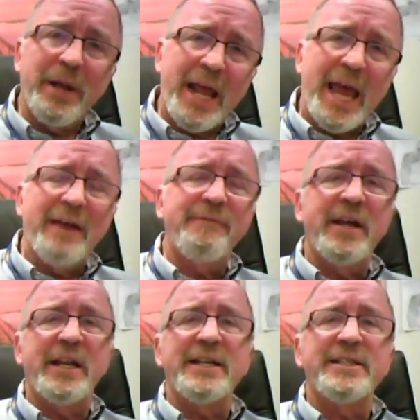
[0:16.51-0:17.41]
But
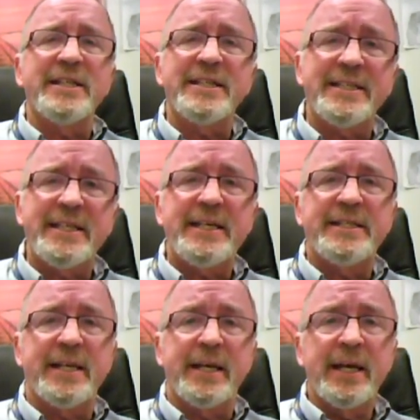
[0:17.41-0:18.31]
Advent is the
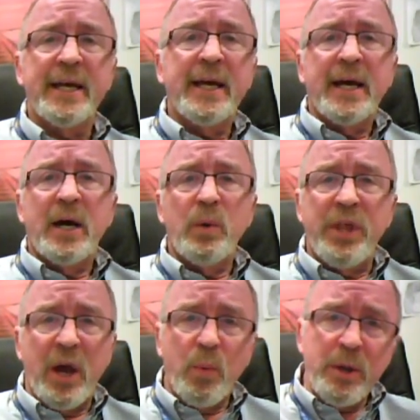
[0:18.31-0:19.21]
season
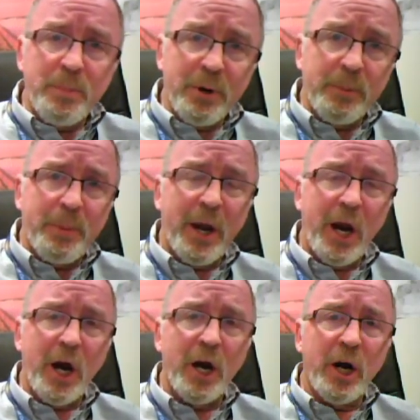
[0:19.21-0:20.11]
that we
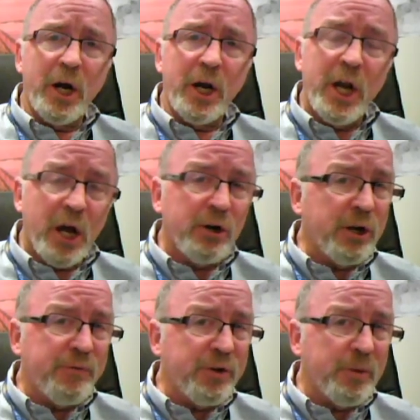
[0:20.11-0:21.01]
prepare not
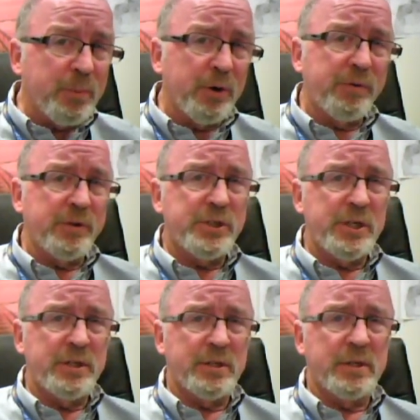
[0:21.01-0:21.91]
only for the birth of
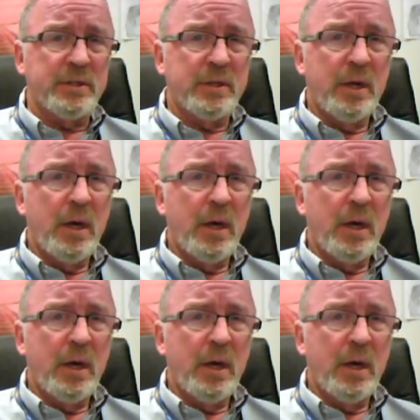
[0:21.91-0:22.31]
Jesus,